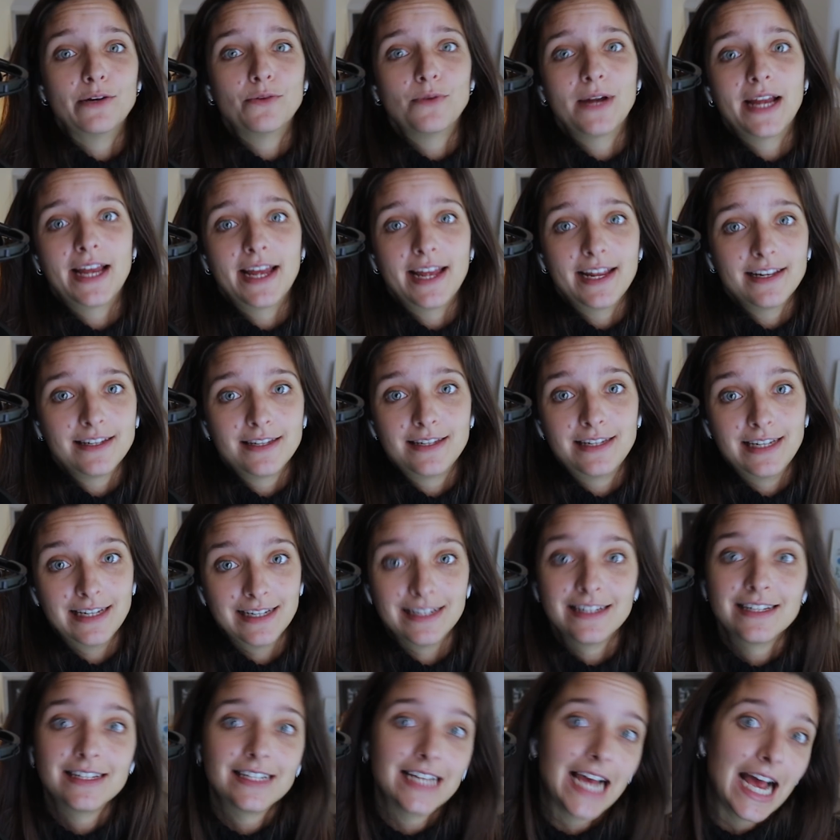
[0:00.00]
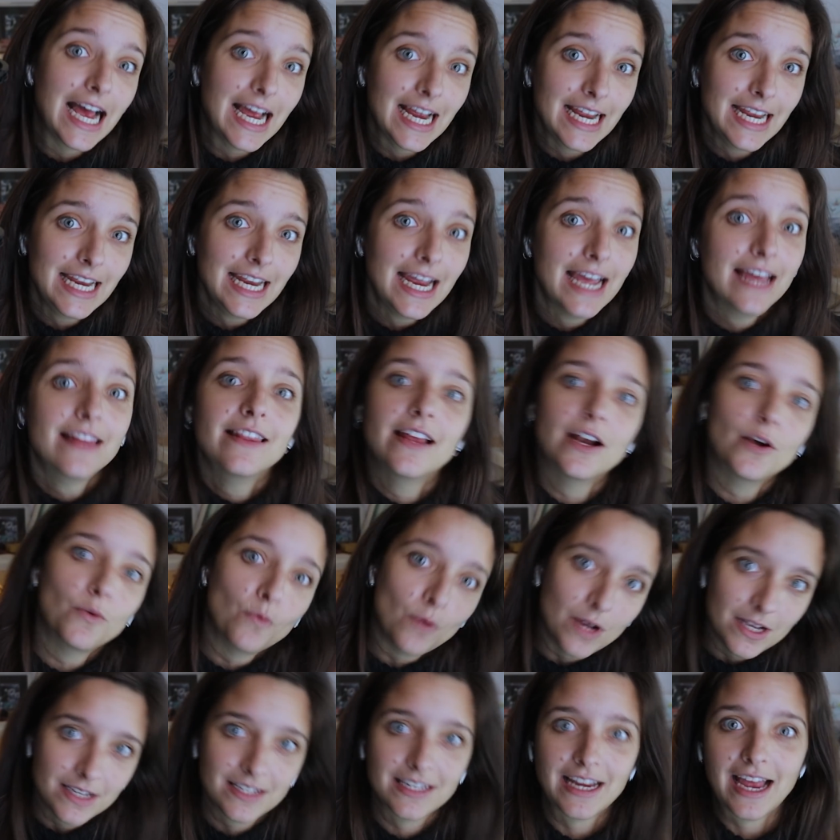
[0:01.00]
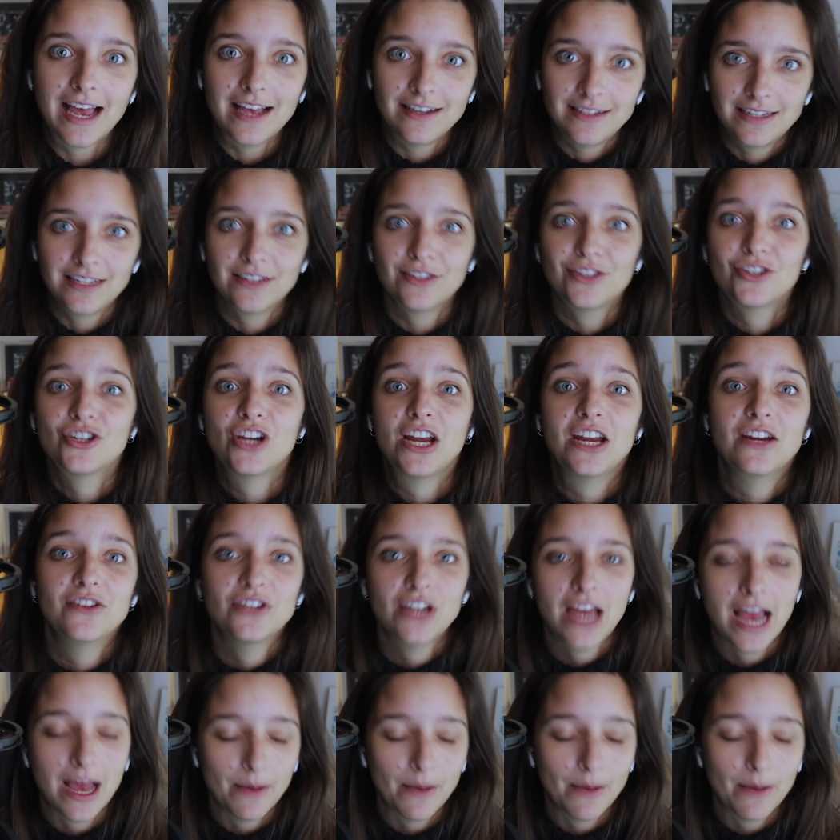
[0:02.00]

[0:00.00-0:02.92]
the rat didn't die and there was gas exchange